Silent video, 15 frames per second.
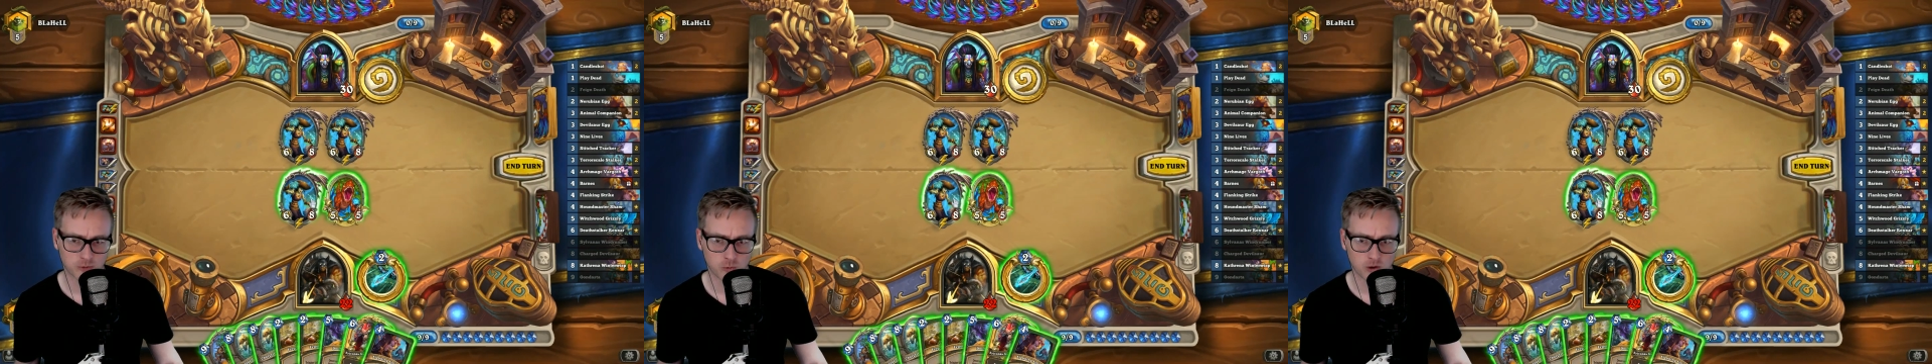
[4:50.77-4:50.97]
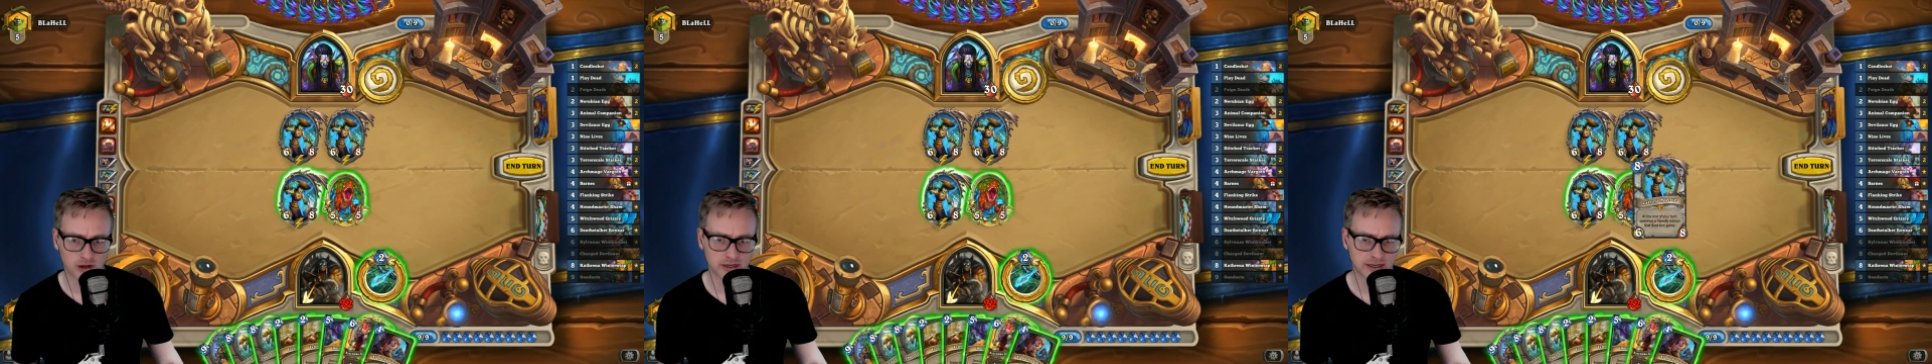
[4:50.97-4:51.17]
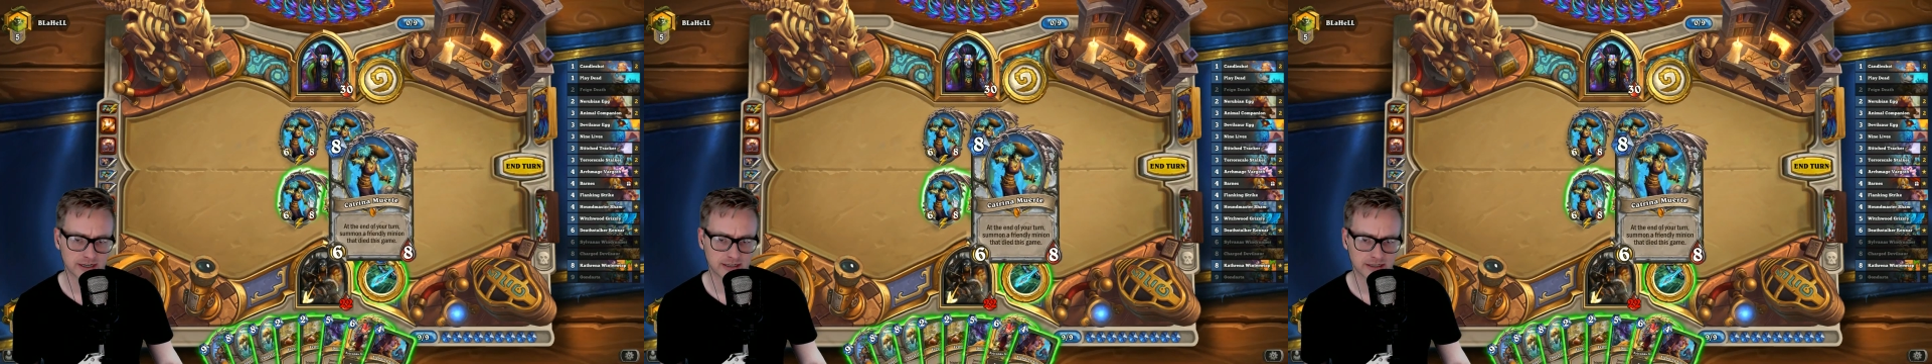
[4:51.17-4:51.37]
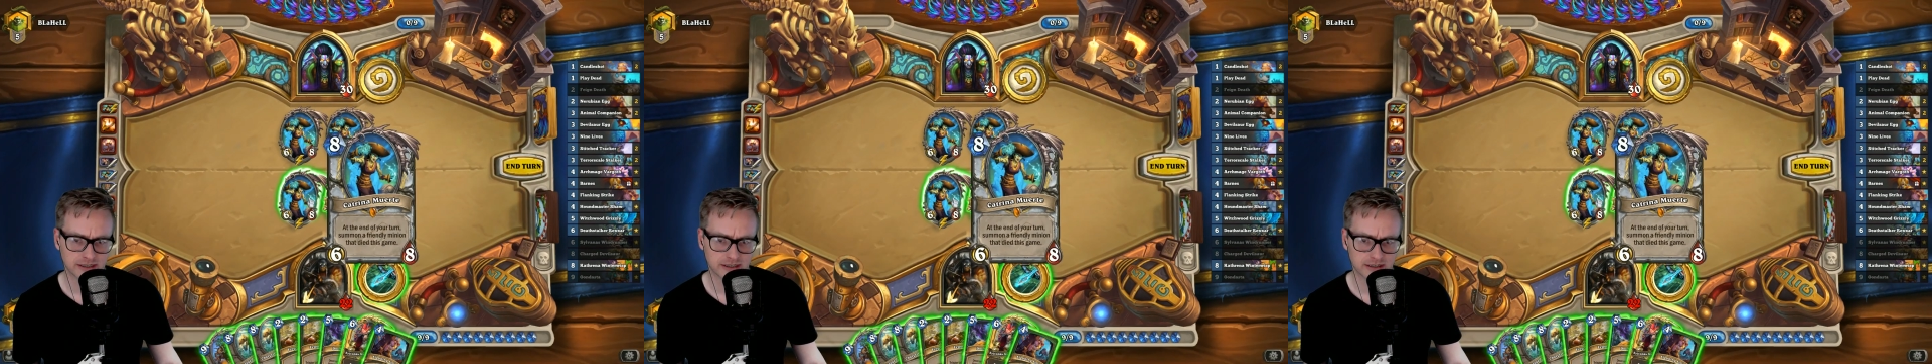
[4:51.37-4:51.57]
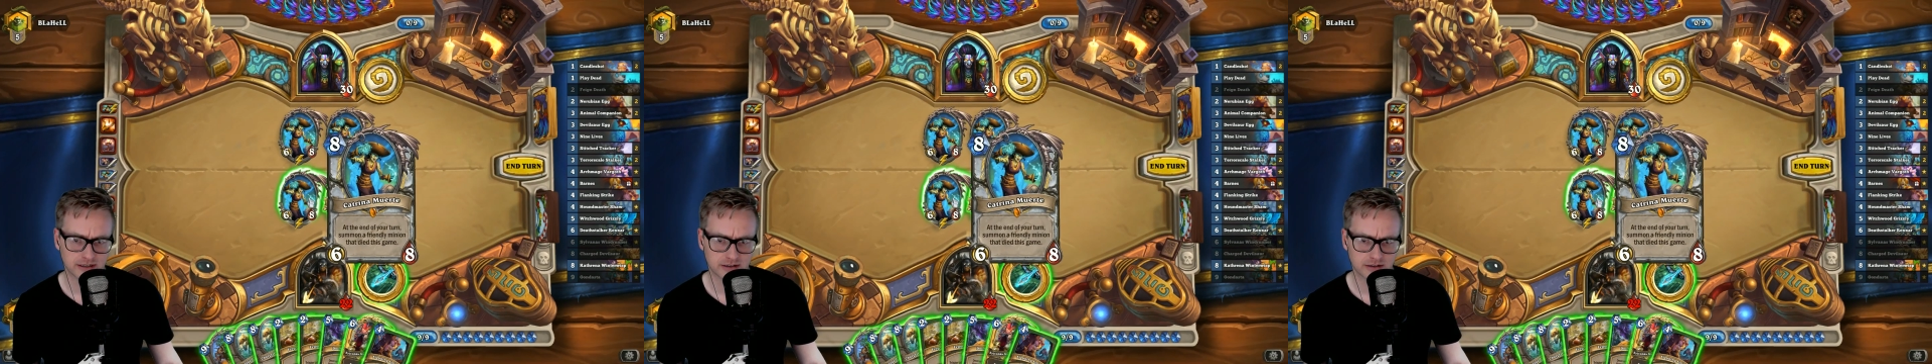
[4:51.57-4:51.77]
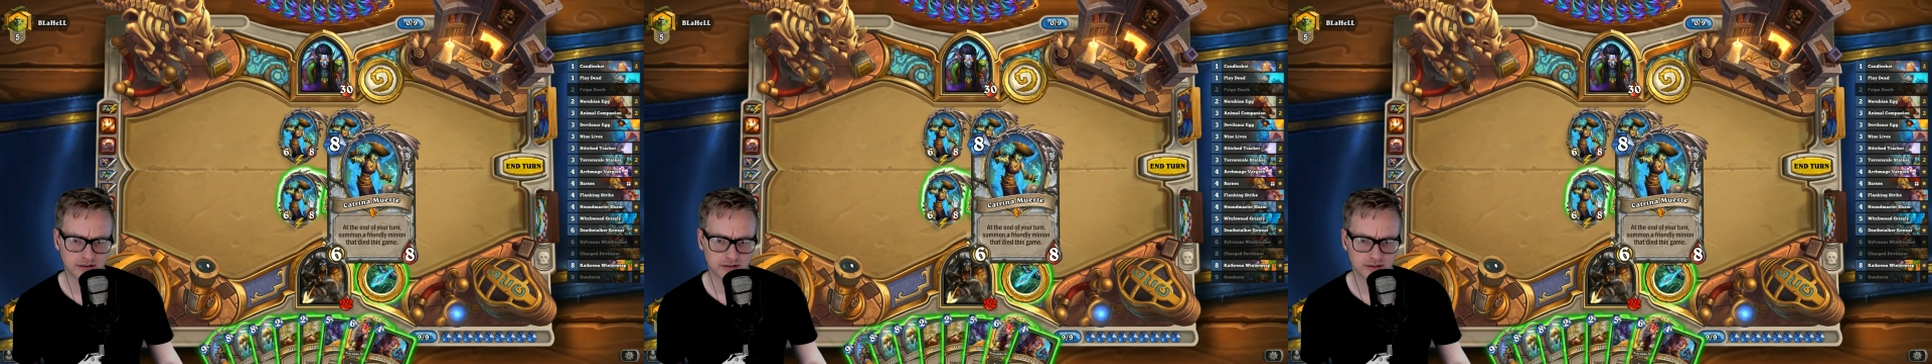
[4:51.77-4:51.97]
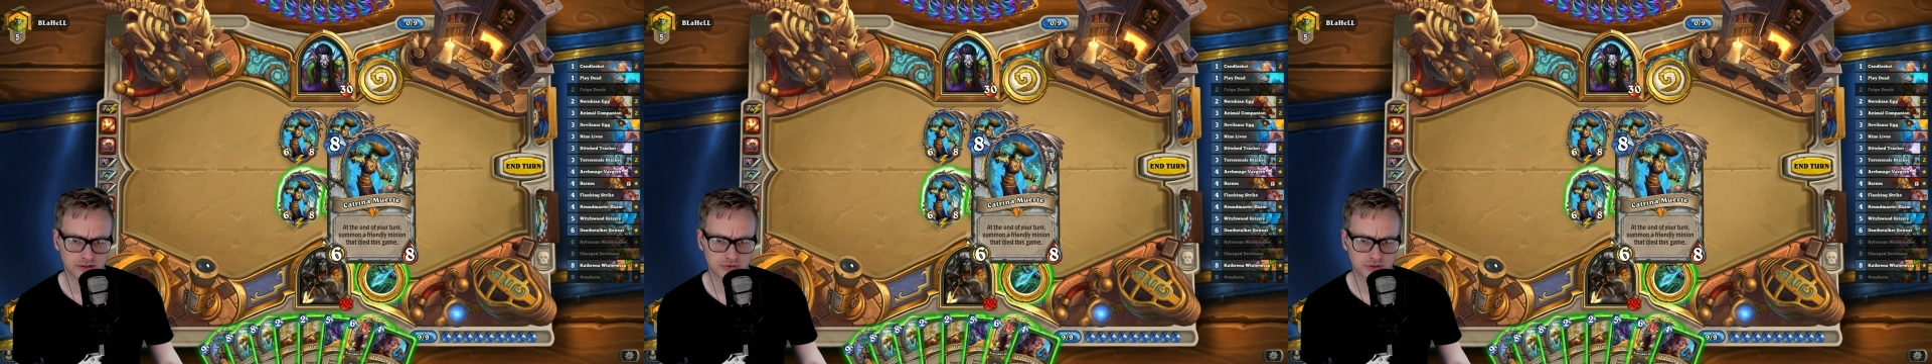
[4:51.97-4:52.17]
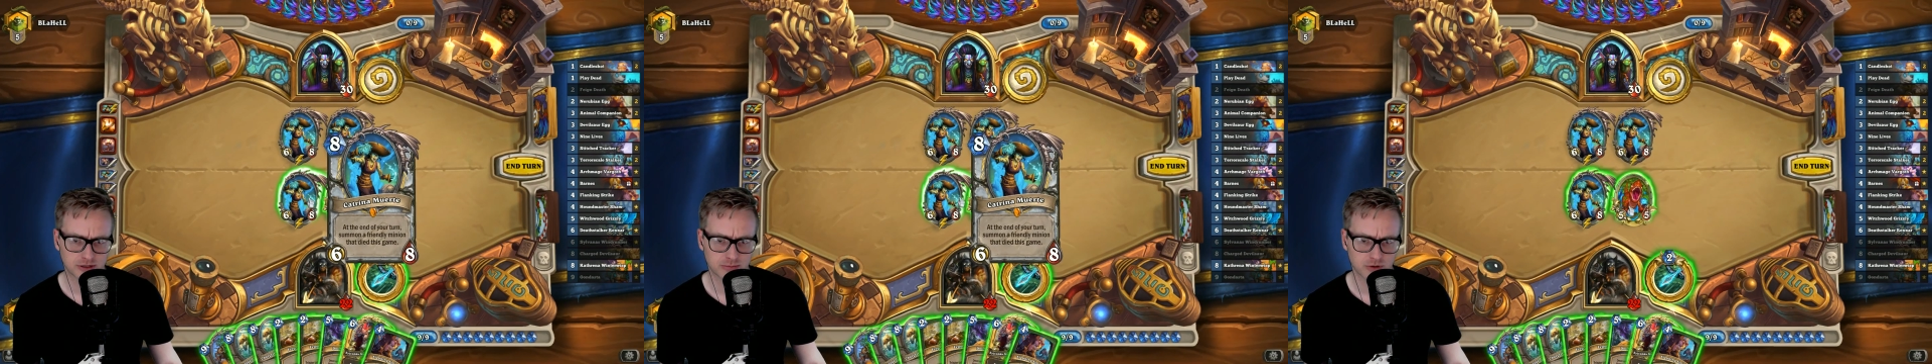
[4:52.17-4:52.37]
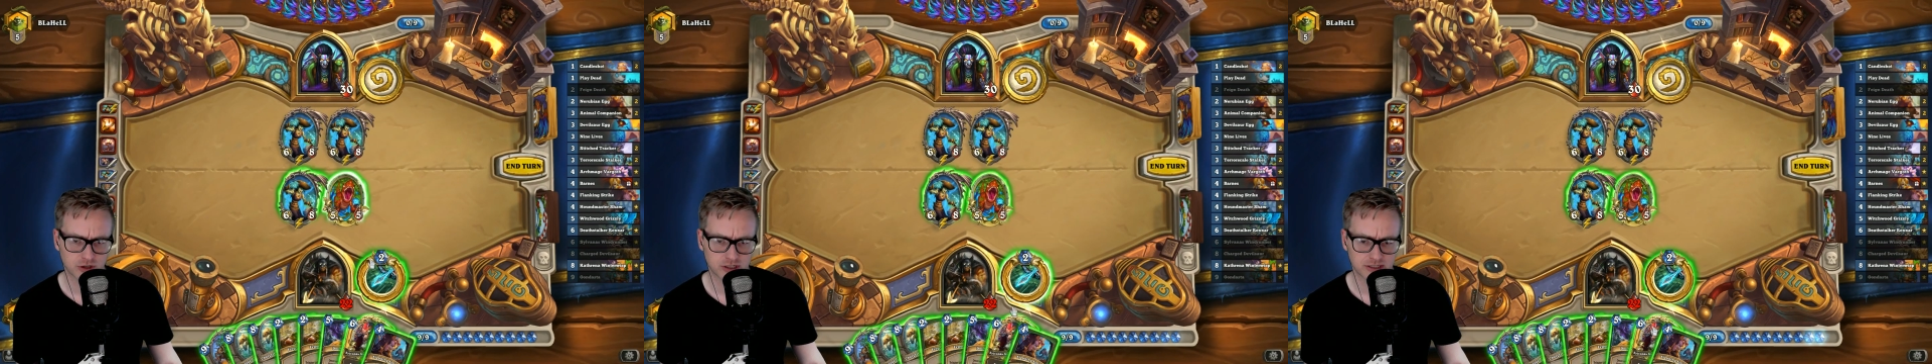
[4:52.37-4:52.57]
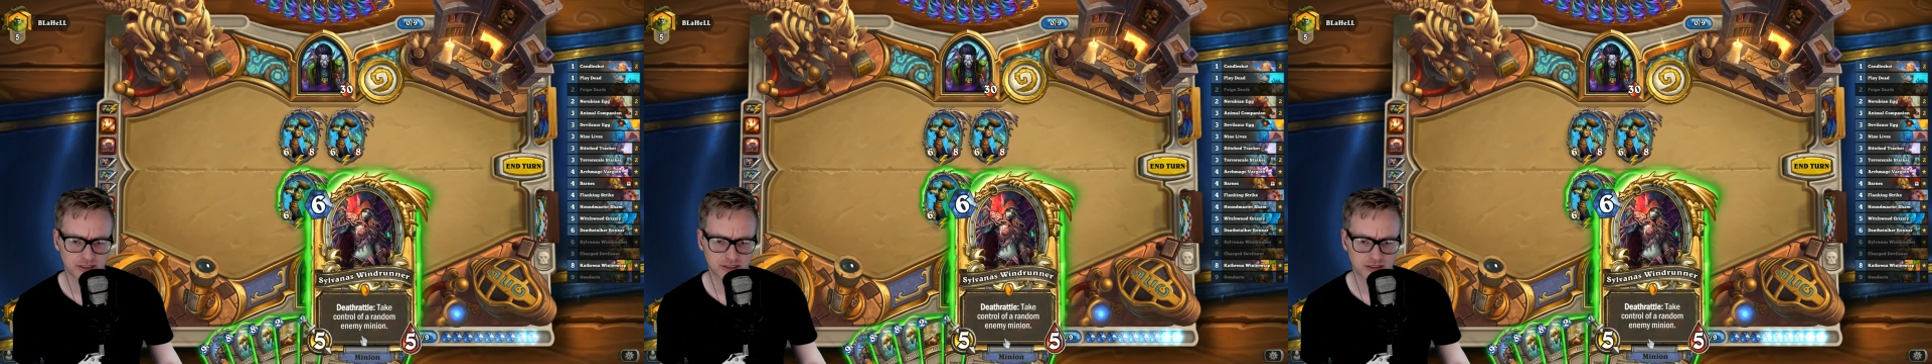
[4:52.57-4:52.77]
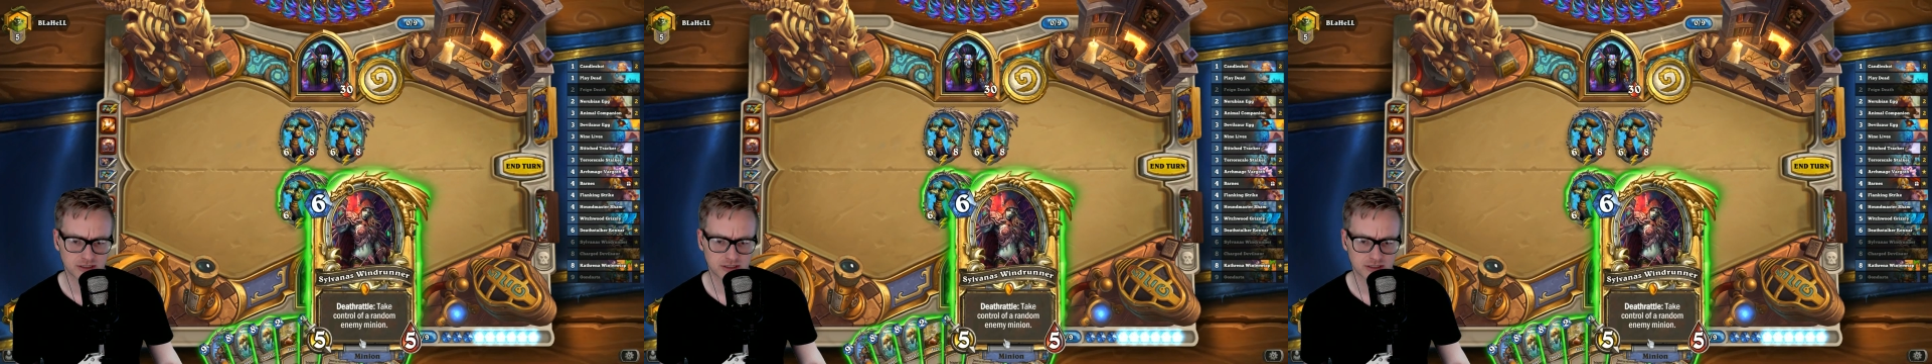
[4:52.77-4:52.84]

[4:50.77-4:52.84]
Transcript: one Kathrena Morte?